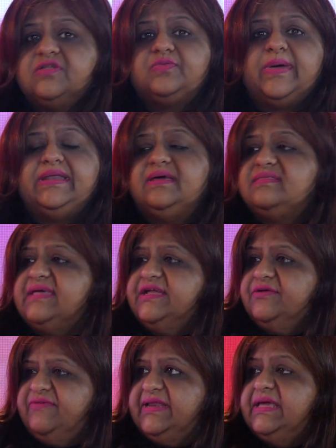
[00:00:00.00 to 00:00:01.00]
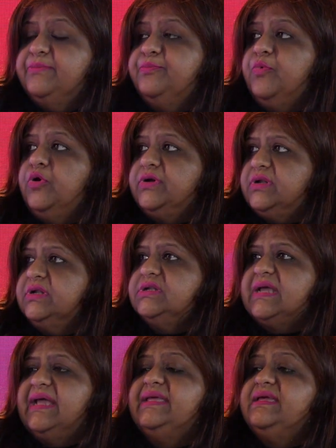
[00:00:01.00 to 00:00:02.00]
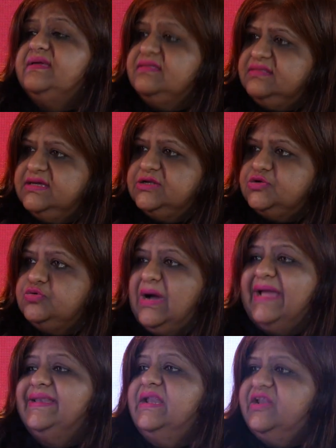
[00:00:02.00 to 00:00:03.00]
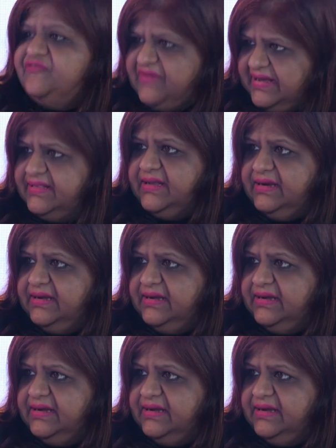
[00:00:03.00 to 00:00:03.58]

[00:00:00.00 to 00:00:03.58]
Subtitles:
it's very important and easy to identify that